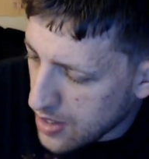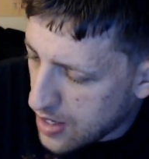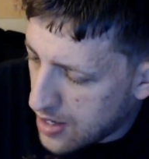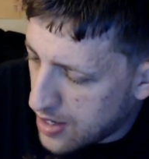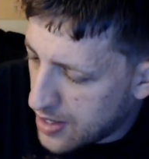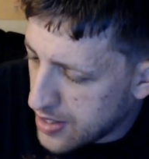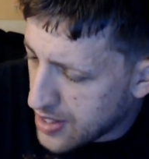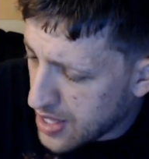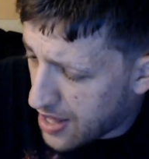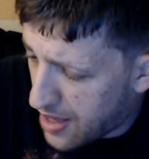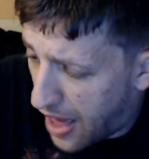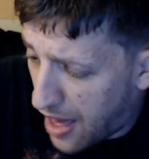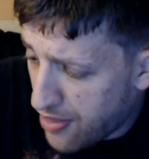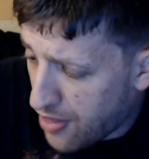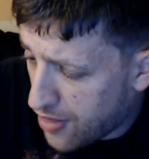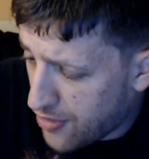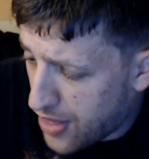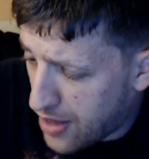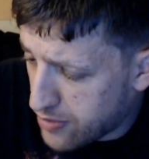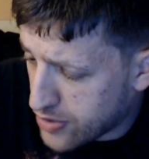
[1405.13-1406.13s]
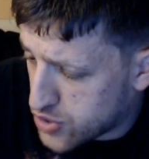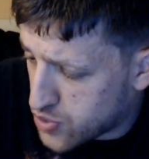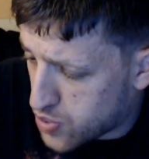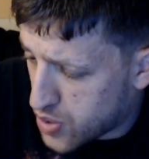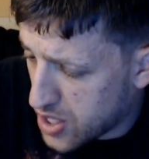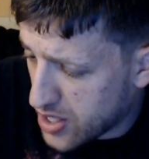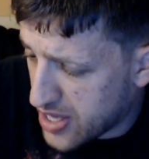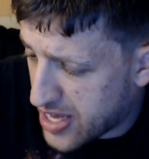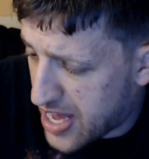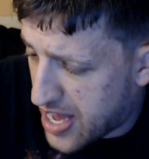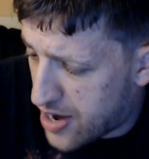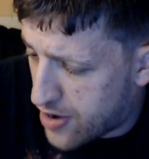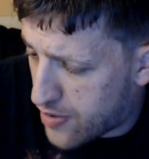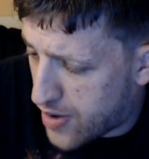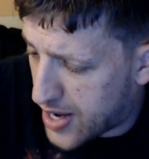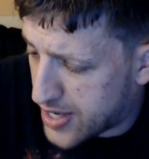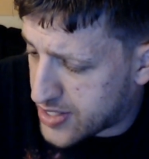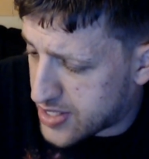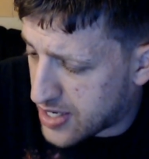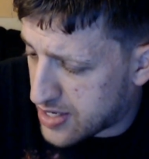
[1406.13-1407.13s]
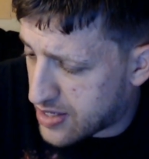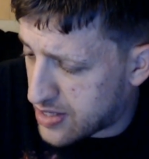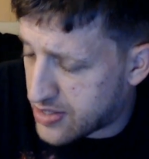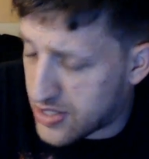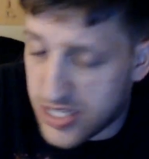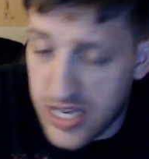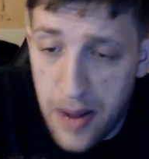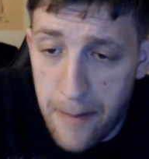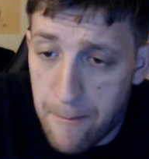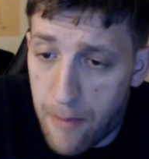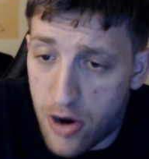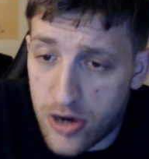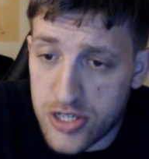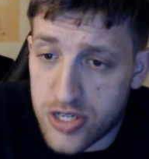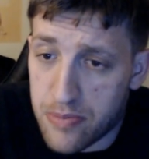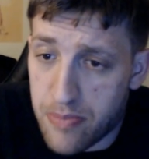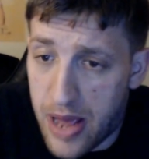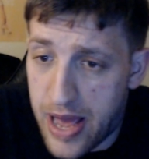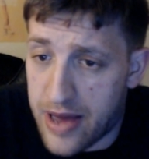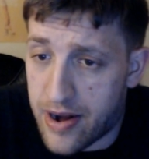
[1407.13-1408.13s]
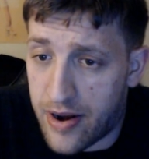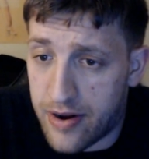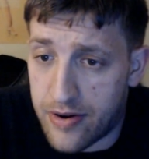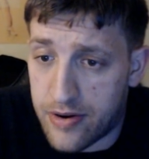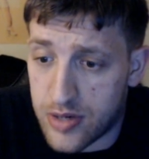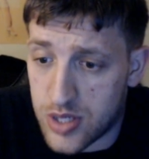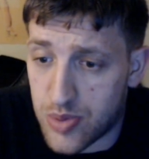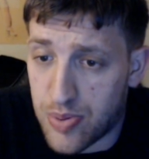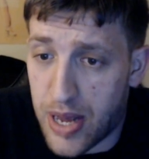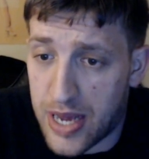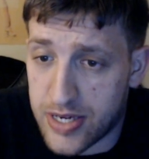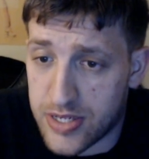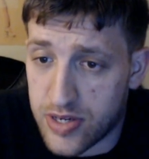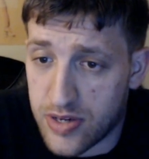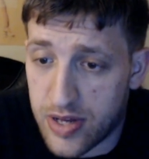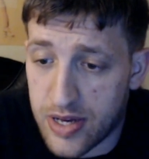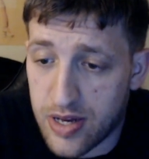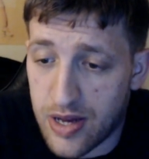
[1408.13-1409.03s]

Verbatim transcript: yeah, I thought that was really interesting, and seeing Martian Manhunter especially.